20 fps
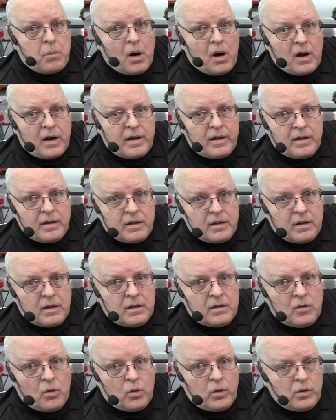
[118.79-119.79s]
body, uh,
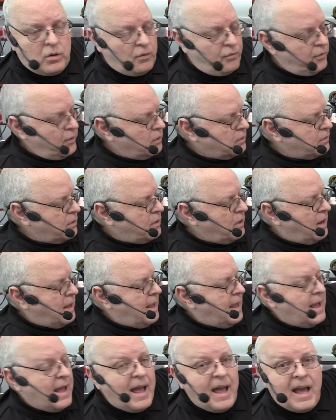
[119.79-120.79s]
an oil filter,
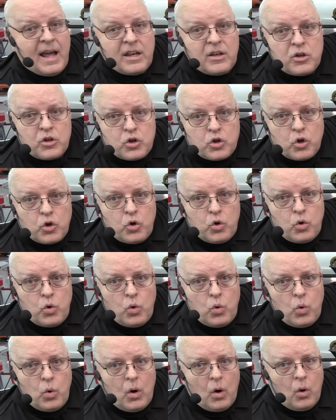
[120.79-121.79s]
and
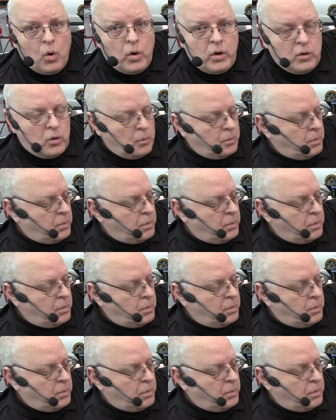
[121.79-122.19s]
two oil